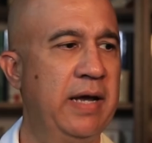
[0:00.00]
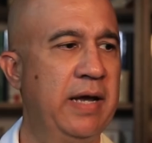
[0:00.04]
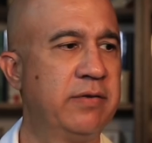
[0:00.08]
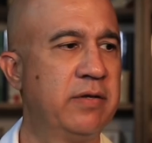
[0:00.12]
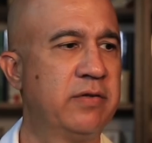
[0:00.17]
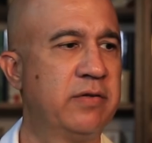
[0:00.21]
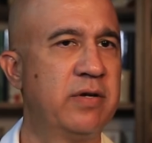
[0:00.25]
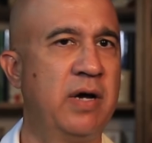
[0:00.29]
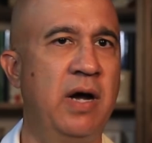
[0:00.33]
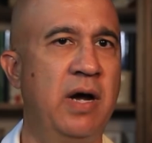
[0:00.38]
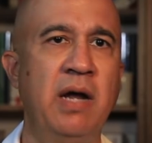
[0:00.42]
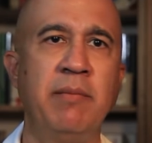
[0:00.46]
At
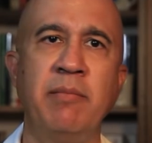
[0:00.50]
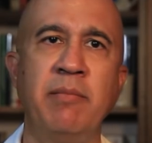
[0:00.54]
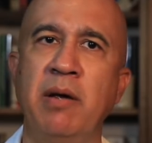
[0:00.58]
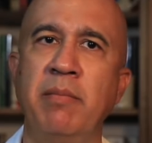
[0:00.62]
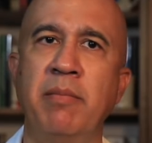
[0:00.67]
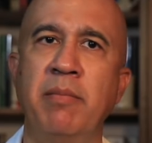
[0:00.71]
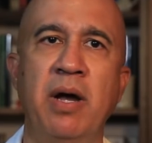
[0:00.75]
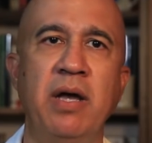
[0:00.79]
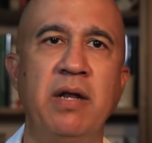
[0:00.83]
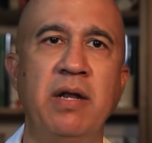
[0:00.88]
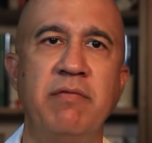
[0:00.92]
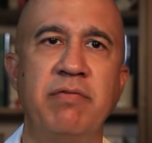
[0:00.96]
the time, I
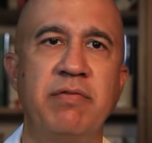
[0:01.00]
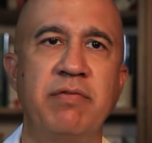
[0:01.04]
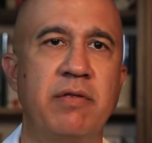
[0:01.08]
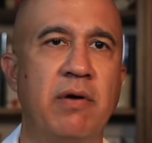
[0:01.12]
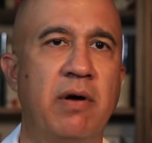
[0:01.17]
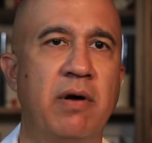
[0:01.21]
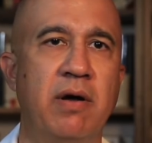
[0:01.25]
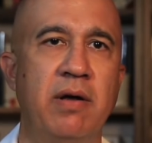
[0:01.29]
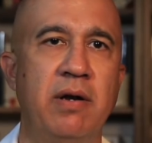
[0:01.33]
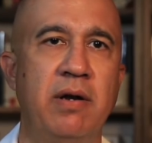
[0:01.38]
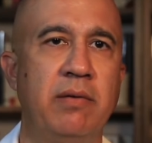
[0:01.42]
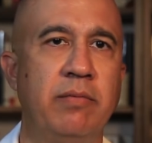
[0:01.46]
might have
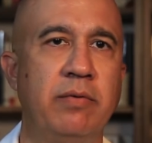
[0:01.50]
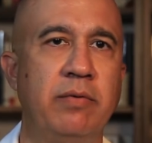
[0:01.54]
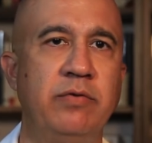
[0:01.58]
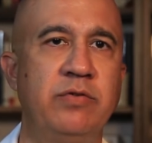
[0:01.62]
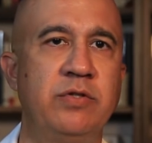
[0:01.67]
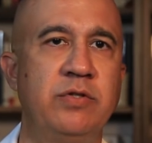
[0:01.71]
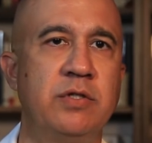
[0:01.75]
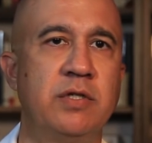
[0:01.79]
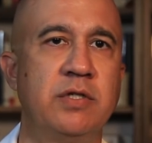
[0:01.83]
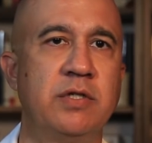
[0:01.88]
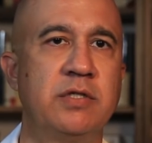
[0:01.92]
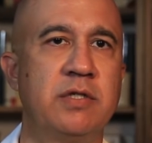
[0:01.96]
thought it
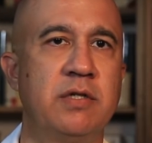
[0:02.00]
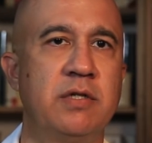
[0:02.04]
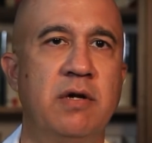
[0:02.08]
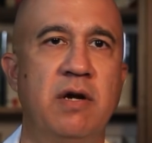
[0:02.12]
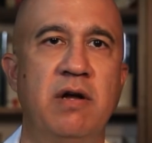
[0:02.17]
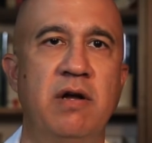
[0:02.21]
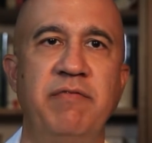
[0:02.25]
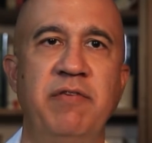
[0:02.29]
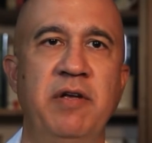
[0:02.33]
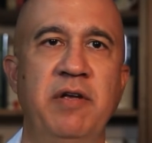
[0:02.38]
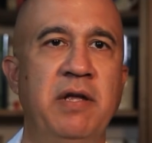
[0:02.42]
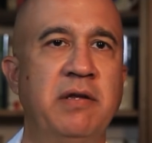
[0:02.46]
was just an
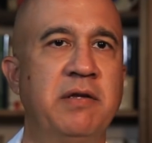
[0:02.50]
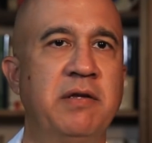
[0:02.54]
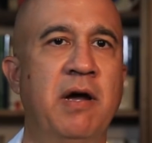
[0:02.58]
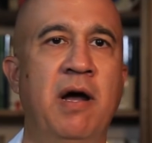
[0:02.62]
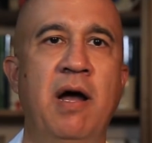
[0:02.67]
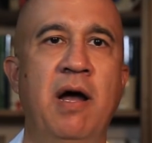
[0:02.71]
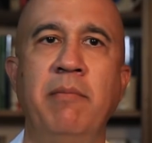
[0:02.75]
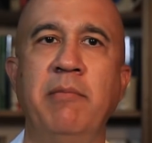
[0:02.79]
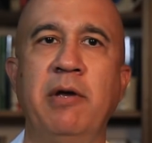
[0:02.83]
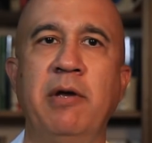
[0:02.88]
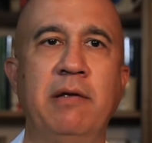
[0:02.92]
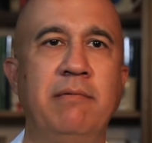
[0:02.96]
offhand
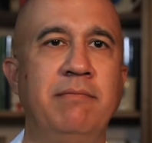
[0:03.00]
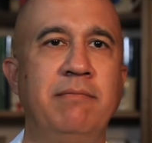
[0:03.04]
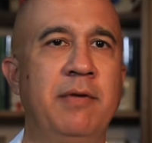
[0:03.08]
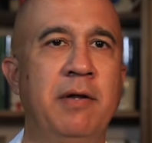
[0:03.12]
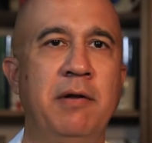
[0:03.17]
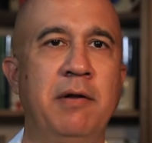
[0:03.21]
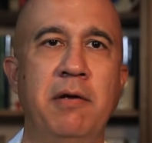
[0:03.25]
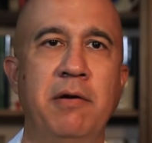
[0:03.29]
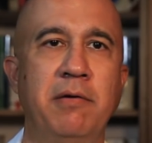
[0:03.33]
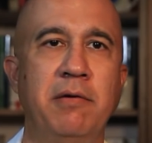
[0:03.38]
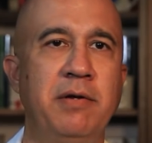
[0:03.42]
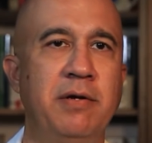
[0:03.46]
comment.
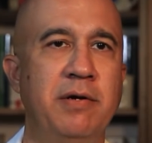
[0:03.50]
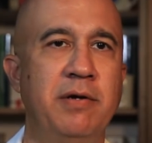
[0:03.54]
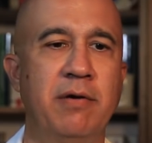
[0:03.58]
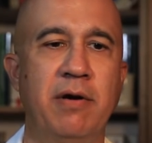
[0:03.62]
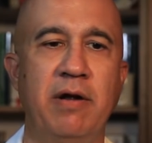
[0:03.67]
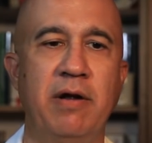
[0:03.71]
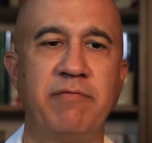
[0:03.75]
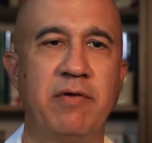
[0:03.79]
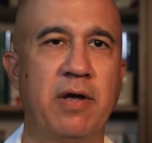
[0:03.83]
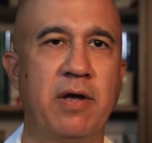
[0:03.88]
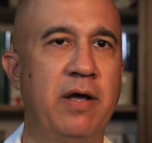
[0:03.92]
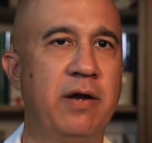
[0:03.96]
You know,
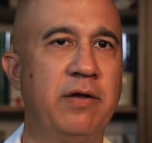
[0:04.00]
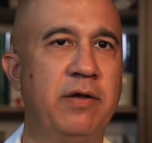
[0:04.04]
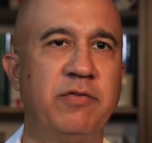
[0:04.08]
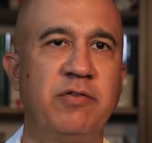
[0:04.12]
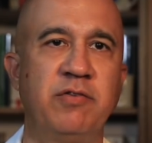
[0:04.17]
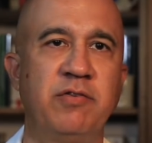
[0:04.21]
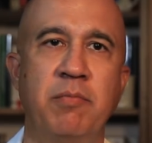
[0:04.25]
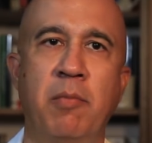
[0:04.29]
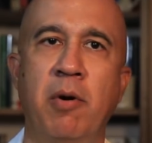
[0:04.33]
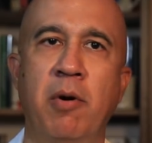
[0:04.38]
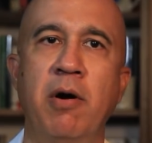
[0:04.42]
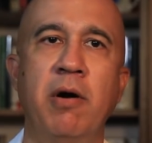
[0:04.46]
here I've got a
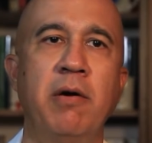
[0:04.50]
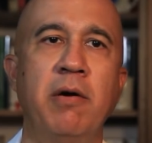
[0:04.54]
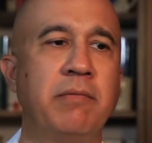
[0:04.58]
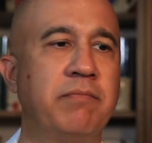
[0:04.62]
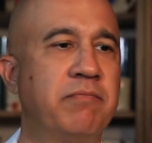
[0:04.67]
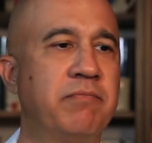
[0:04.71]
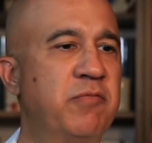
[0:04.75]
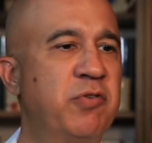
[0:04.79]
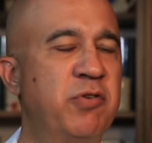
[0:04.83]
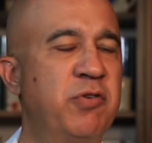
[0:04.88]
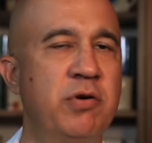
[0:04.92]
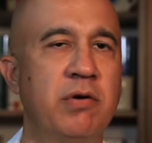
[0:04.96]

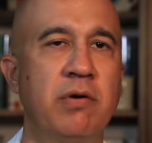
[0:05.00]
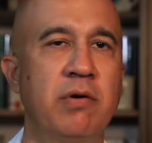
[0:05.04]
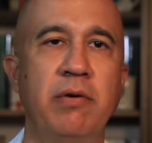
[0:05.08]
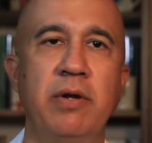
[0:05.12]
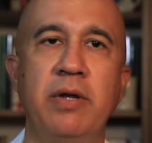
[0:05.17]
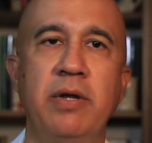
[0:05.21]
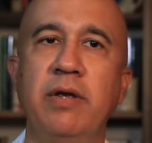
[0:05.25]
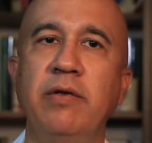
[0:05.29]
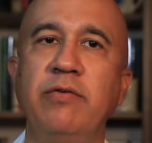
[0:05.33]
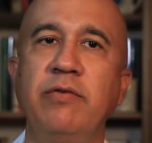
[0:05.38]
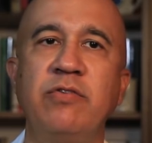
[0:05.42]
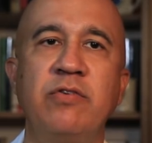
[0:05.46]
smart,
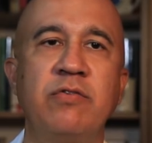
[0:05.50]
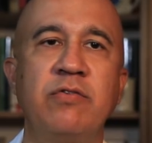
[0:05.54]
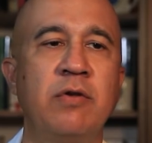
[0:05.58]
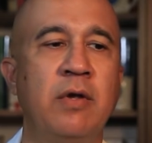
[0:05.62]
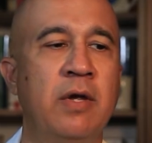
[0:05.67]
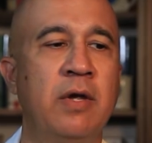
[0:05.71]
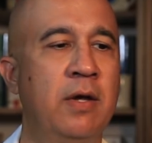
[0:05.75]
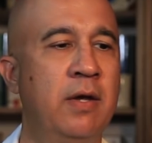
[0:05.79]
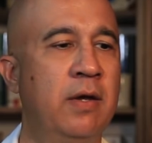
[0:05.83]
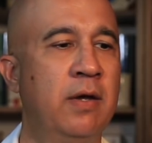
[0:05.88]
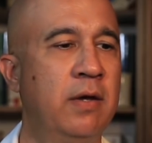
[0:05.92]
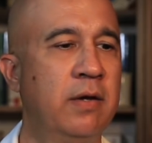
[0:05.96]
curious
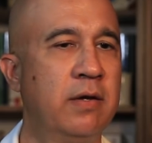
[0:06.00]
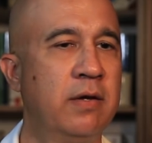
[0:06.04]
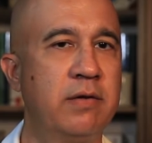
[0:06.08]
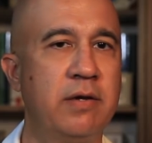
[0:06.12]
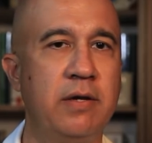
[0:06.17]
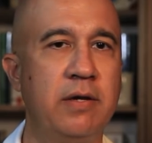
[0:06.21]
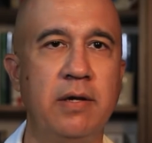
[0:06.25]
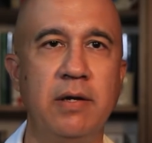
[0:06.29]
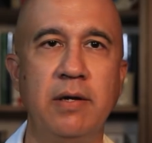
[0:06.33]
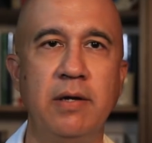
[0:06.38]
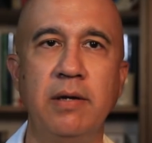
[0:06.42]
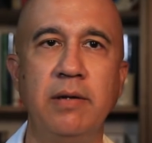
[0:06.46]

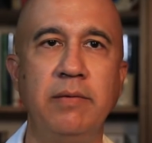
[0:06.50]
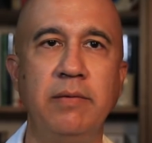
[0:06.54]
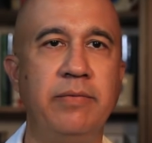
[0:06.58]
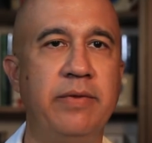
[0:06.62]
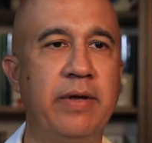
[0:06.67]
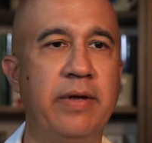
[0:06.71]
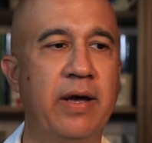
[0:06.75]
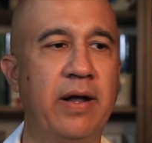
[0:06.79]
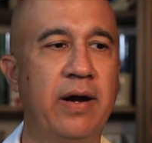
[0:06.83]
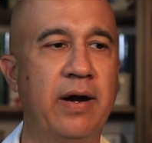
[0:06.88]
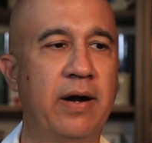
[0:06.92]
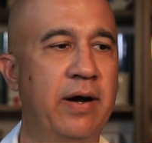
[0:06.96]
kid
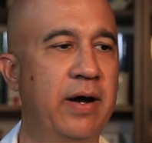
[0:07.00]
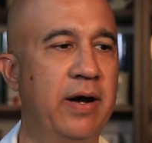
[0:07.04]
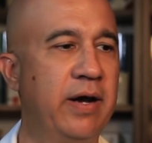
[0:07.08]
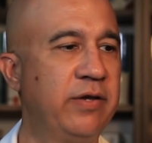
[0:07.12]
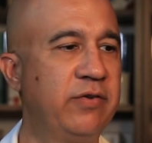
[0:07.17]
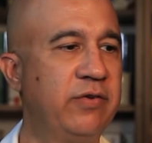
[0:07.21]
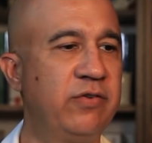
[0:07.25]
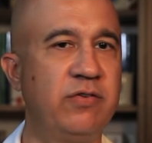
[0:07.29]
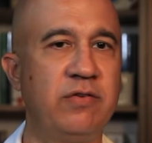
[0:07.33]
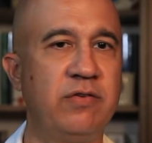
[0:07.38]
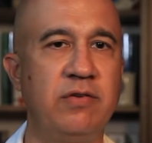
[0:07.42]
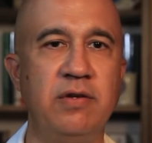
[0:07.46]
that
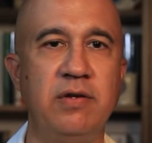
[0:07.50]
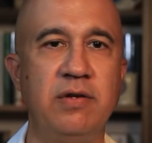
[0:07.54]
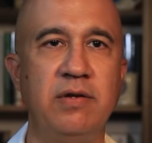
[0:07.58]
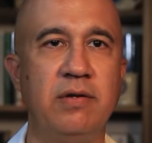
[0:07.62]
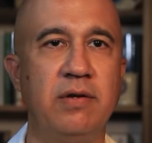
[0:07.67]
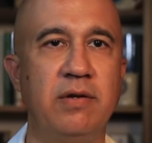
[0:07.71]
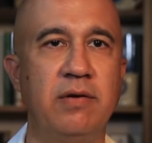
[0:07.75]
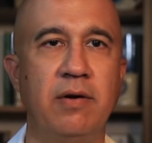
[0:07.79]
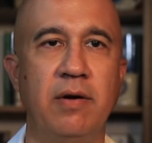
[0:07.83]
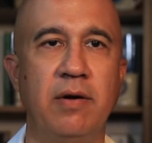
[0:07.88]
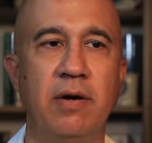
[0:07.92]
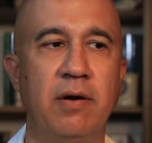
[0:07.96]
I see
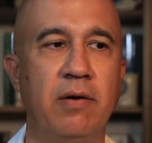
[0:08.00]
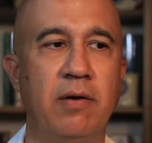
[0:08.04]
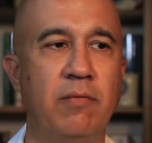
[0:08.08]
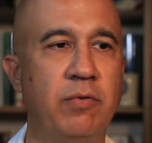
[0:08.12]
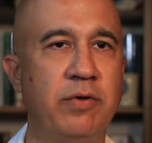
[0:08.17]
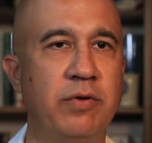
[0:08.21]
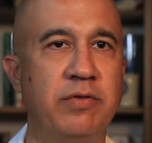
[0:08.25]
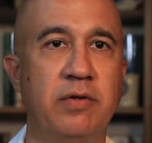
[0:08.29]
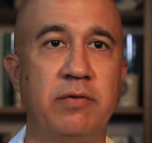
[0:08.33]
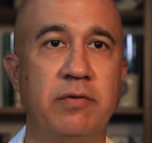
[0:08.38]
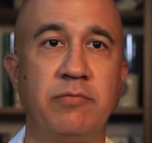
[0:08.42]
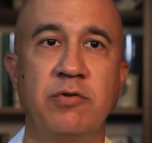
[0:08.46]

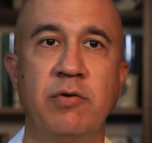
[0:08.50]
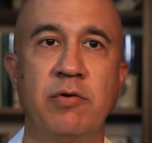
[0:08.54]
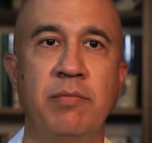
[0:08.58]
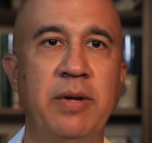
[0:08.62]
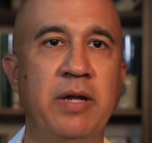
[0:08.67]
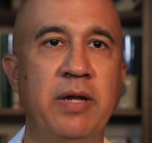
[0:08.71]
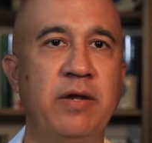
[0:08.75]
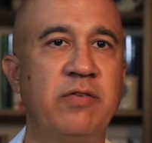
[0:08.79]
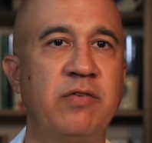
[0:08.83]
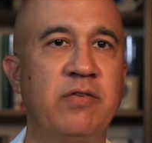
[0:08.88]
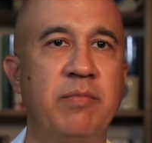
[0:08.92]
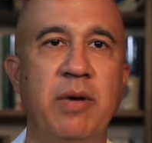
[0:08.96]
with a
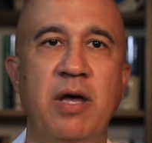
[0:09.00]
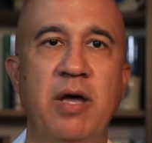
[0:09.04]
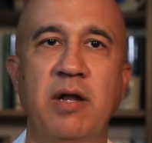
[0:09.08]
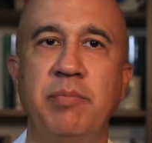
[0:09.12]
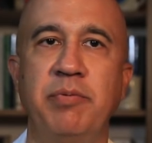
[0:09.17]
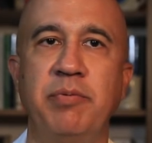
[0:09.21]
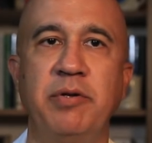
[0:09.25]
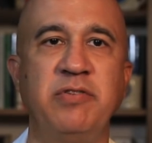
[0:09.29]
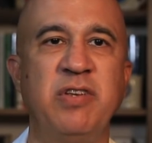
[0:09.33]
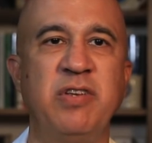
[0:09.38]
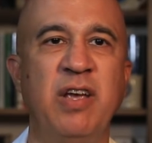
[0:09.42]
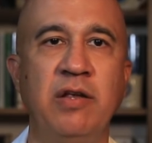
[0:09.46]
tremendous amount
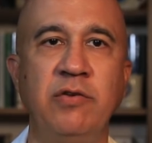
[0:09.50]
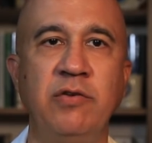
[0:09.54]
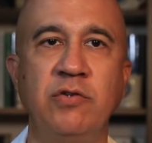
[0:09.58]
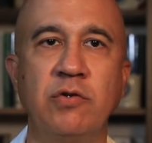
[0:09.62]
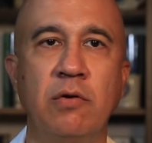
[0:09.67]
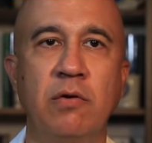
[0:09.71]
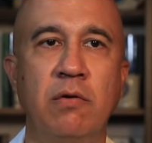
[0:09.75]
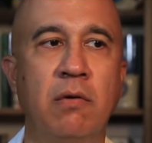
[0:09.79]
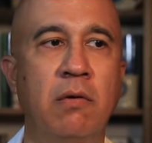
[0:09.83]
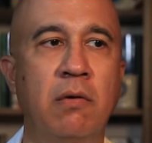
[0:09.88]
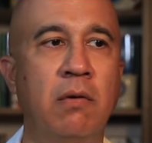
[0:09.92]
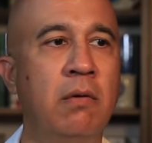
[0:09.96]
of
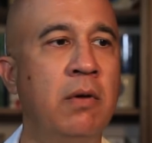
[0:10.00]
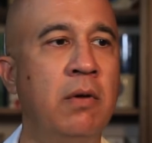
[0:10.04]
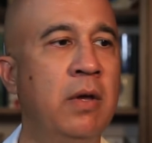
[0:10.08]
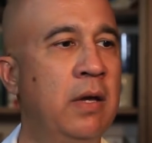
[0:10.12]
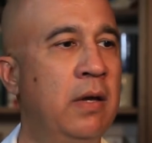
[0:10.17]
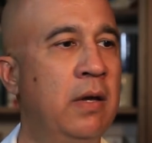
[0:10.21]
potential,